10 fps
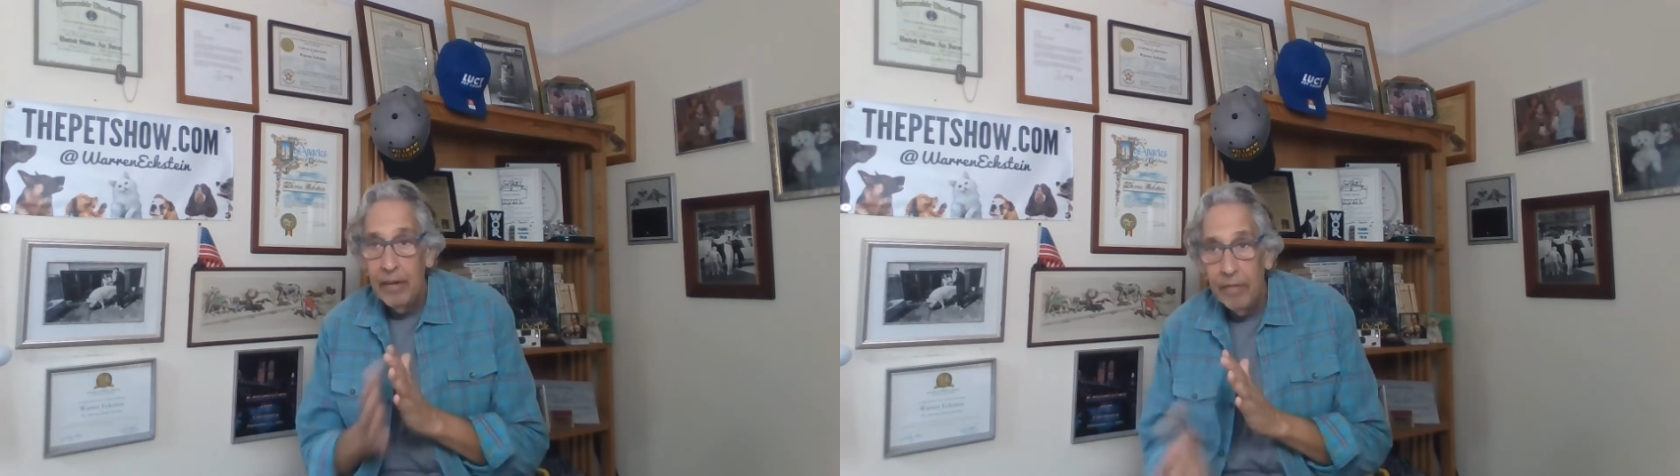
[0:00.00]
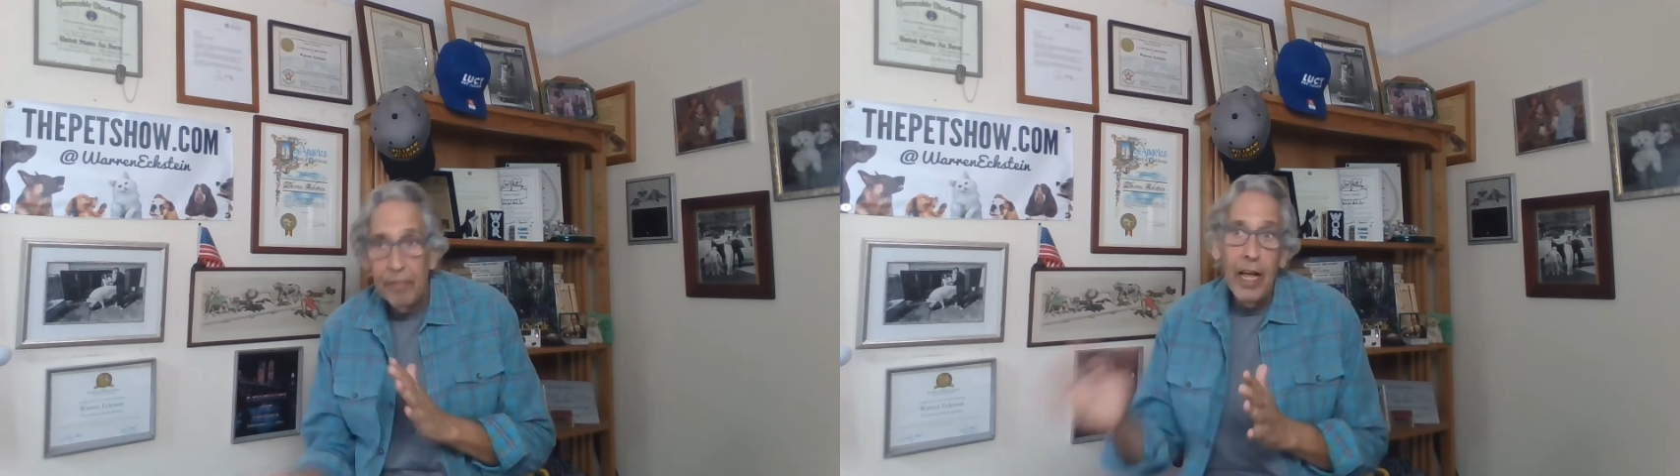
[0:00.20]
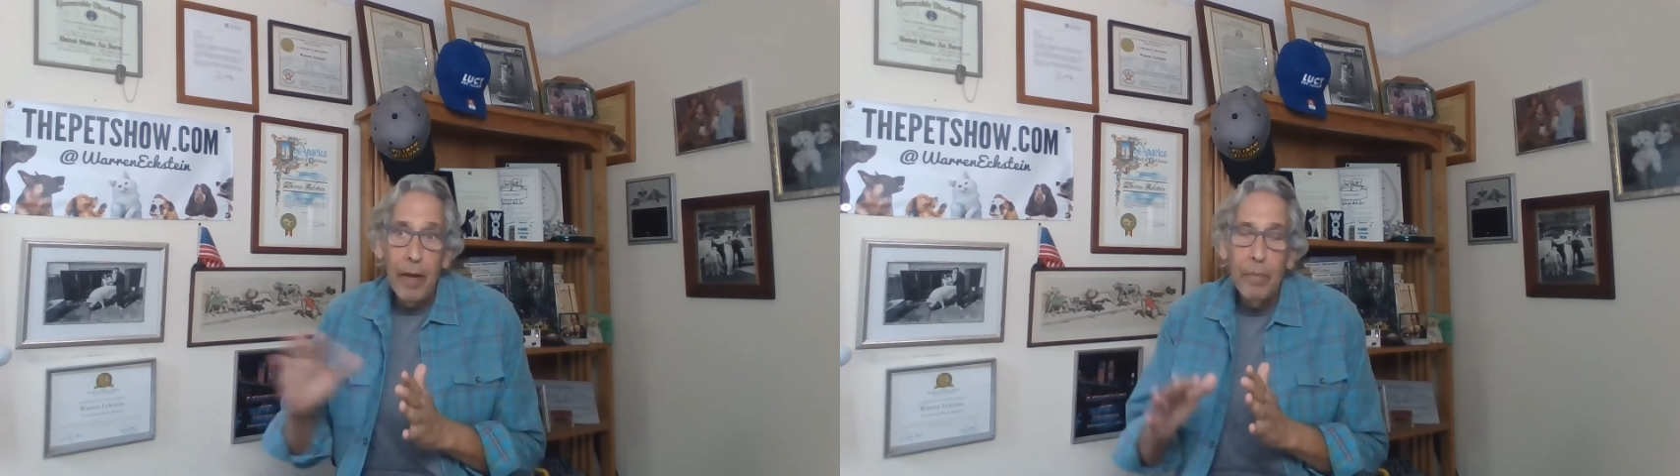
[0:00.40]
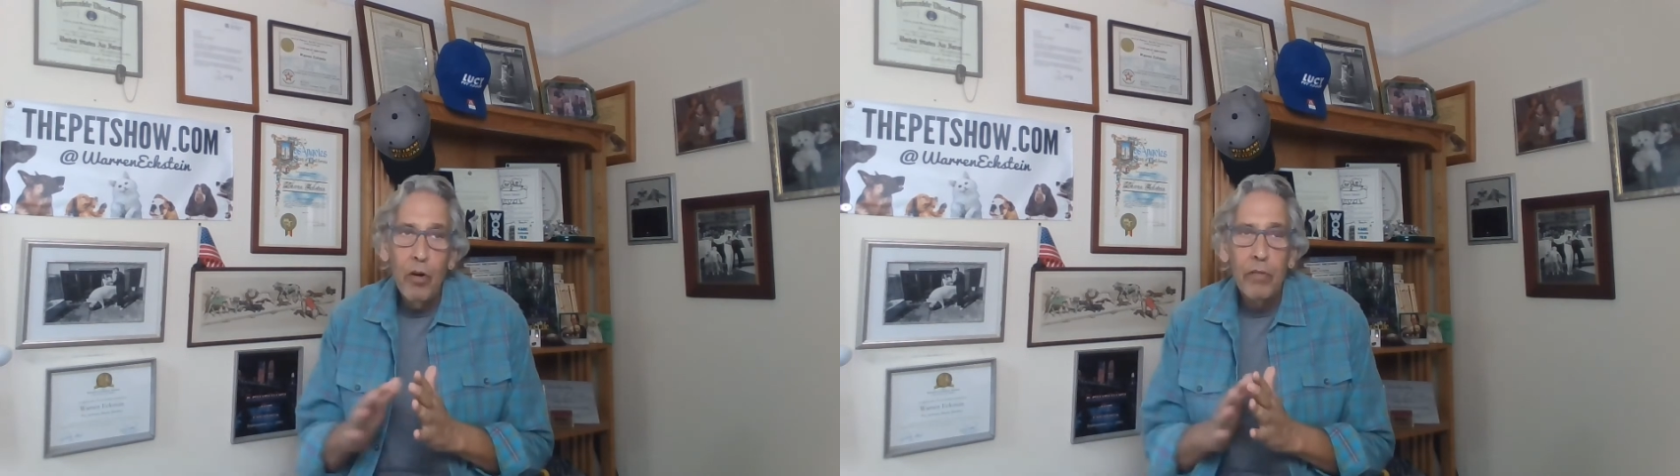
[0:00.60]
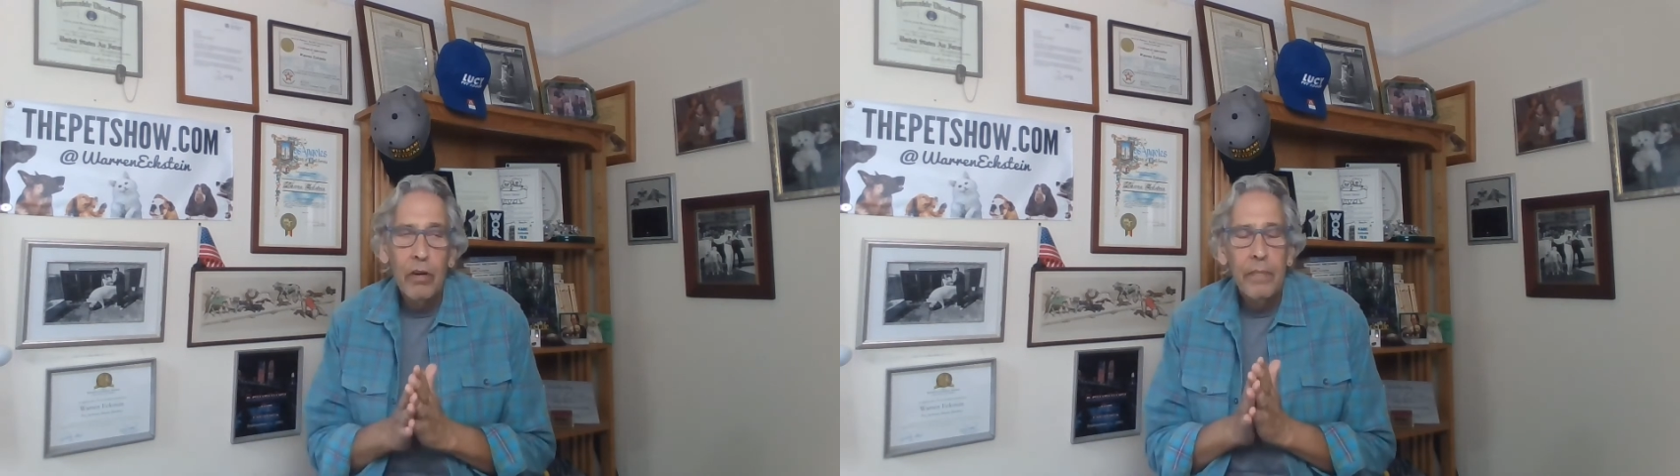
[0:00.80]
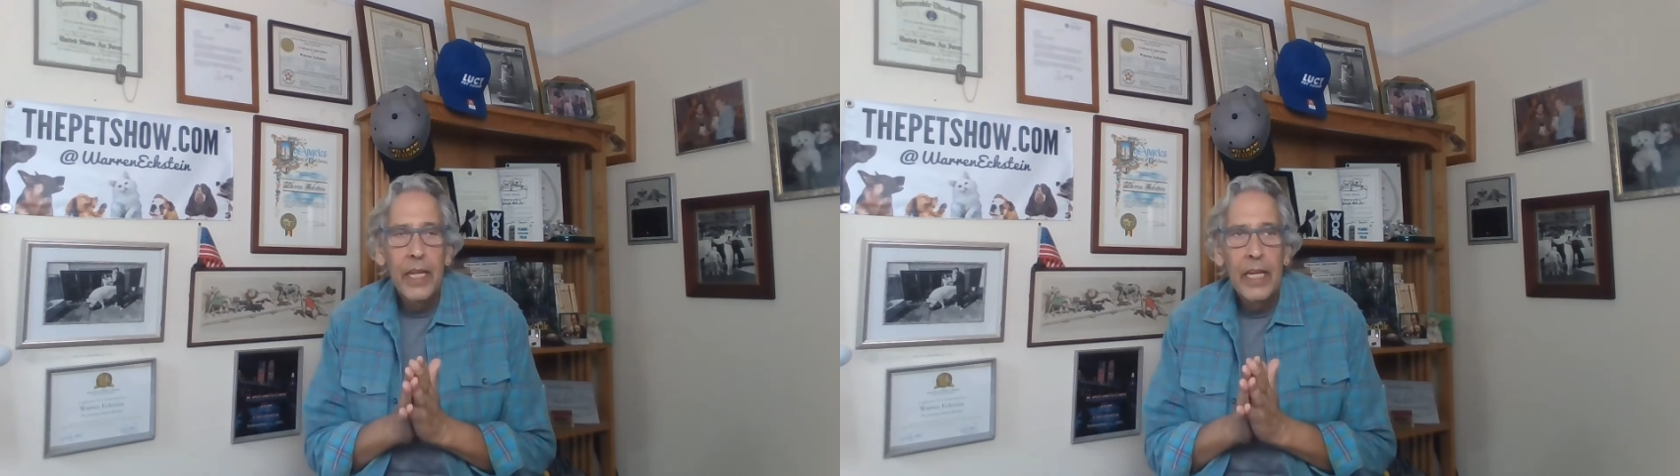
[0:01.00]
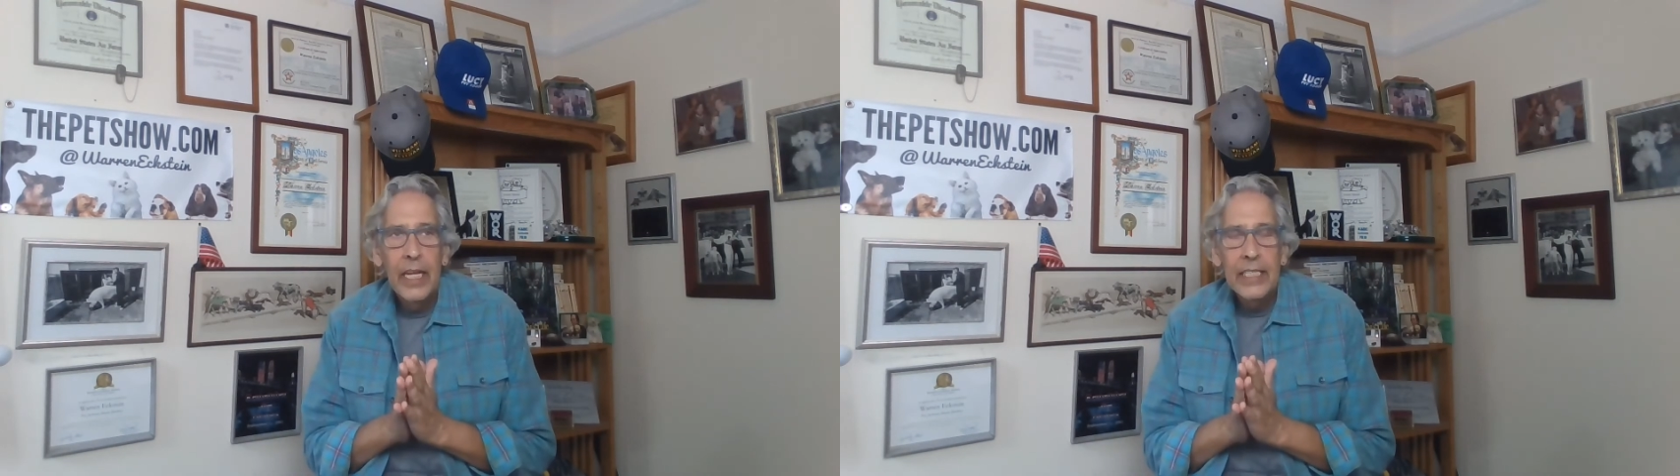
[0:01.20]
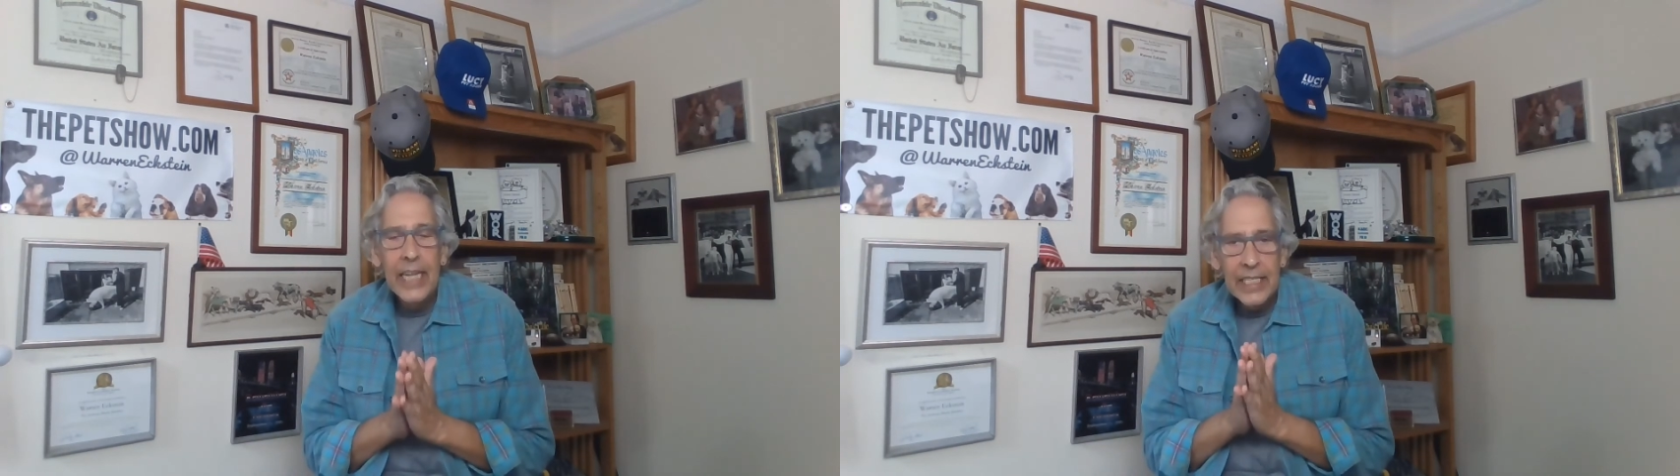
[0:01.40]
flop over,
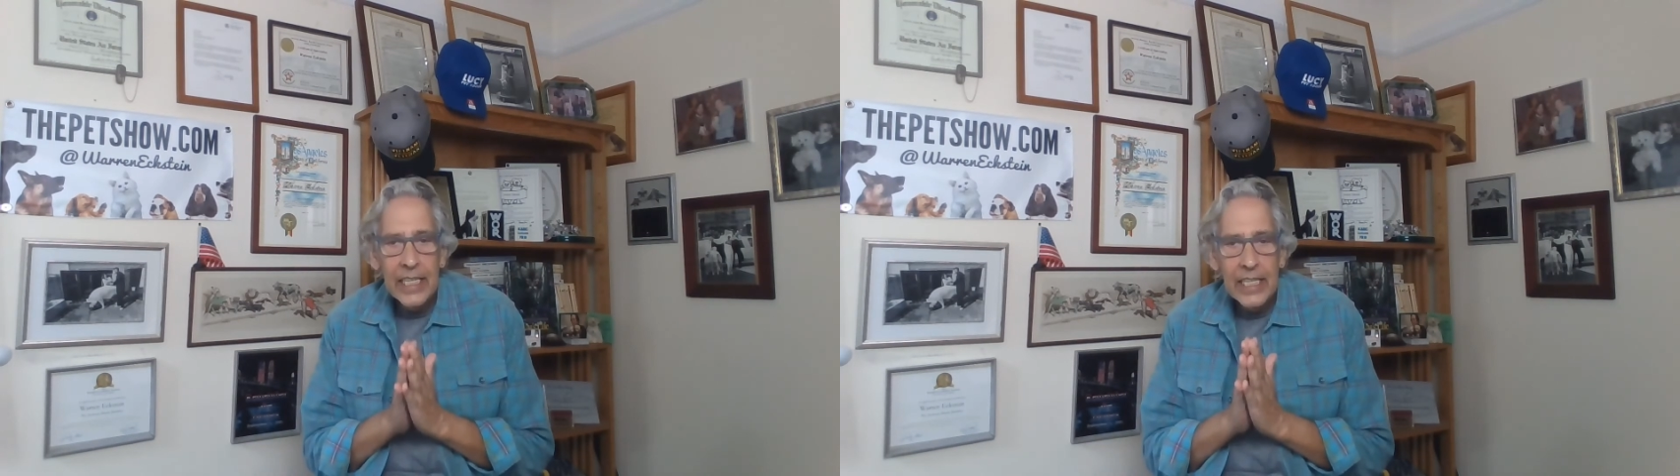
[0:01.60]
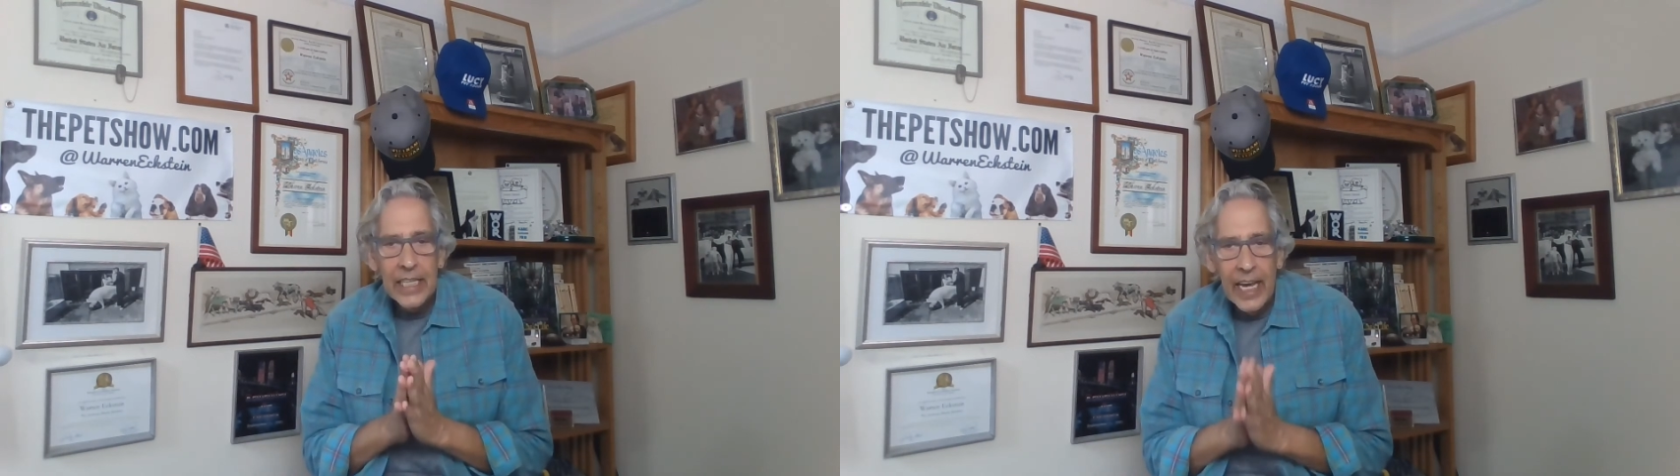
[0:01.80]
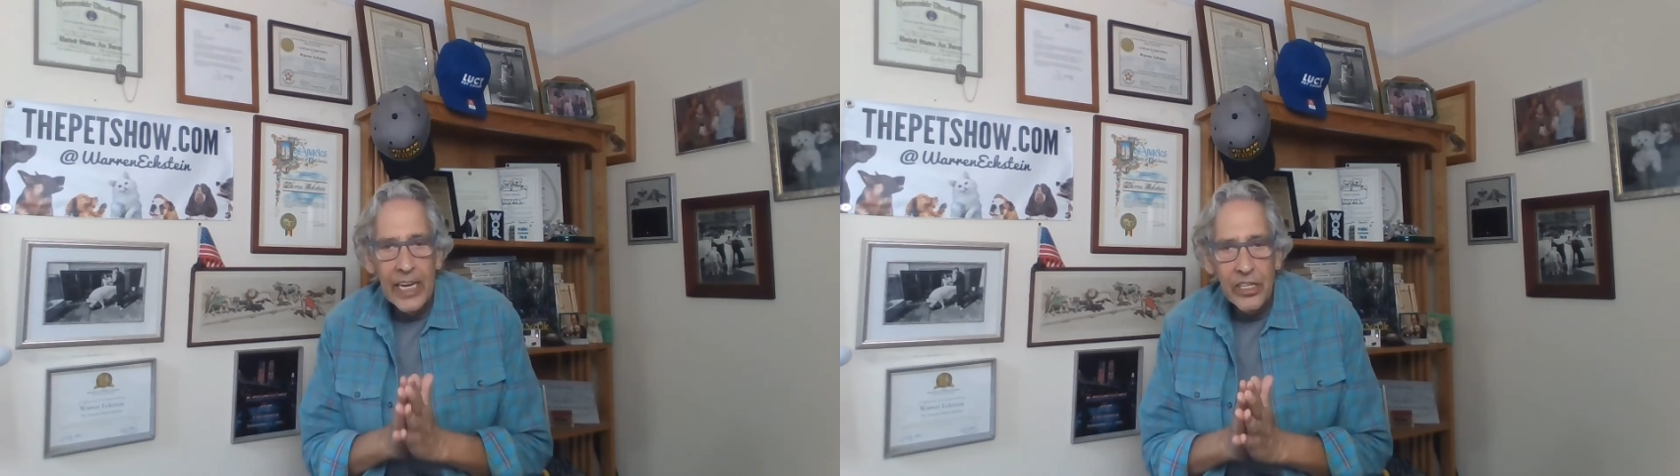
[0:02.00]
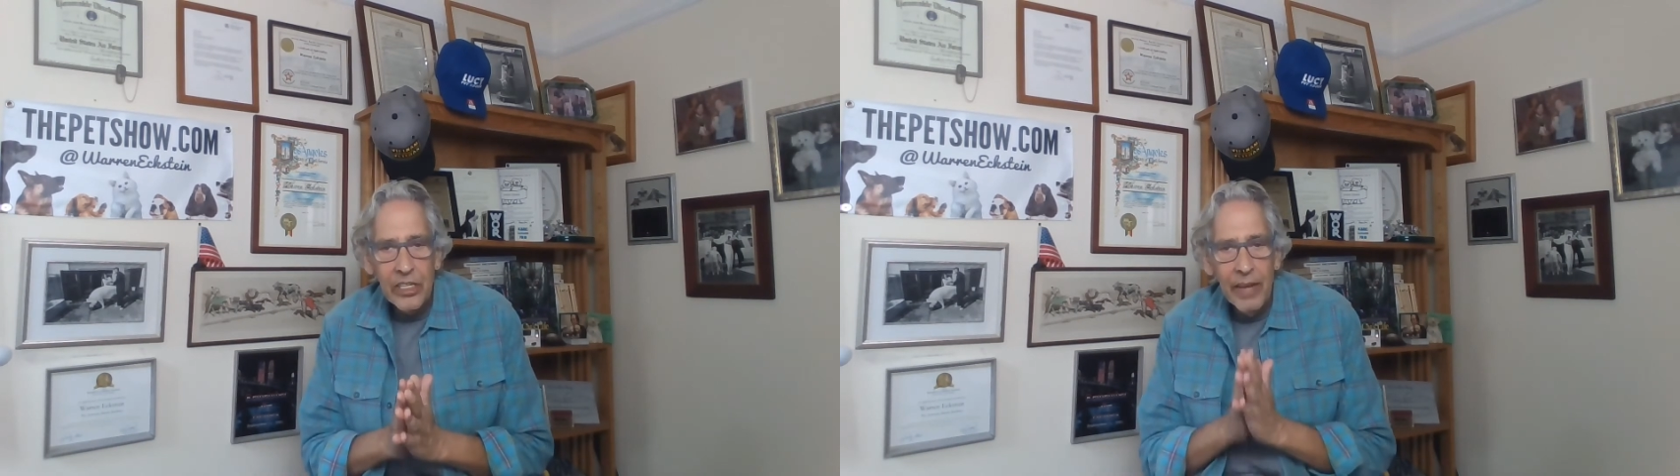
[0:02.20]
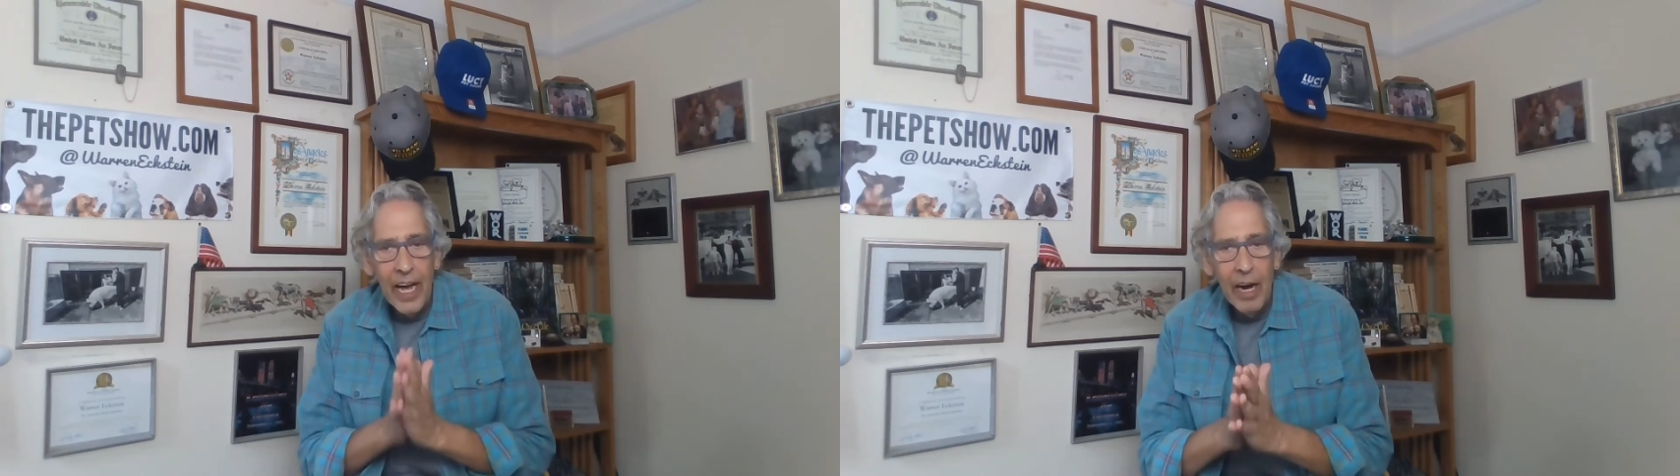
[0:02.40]
that's an indication of